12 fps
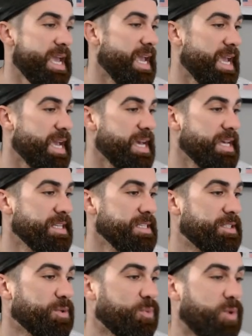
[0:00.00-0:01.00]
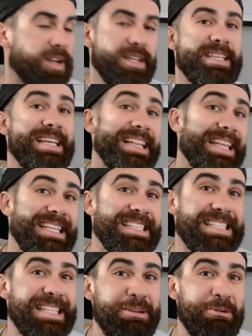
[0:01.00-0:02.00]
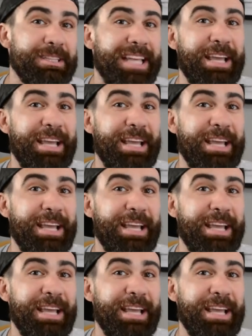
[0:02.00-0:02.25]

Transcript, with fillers: and wanted to at least see what